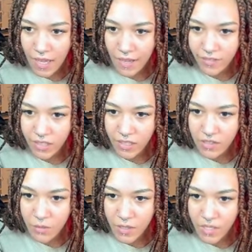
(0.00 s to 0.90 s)
I feel like
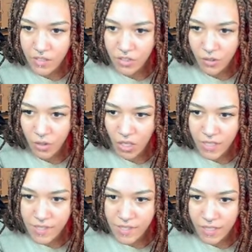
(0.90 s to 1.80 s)
that's all we can do,
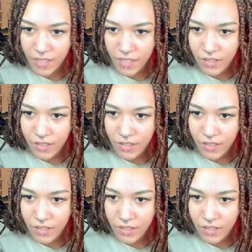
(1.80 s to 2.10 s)
honestly.